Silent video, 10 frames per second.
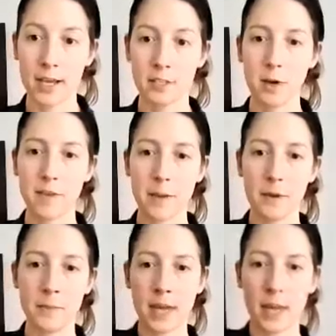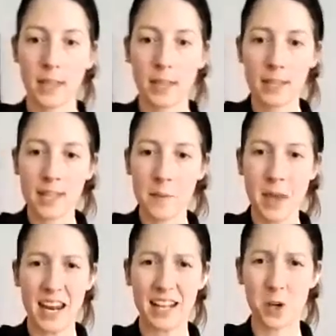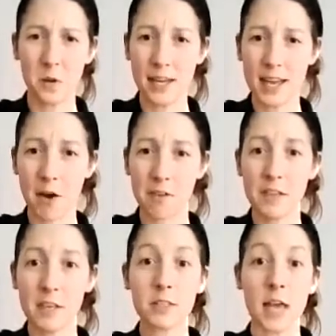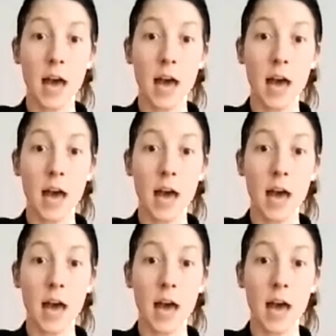So if I put my hand in them and I don't like how it feels,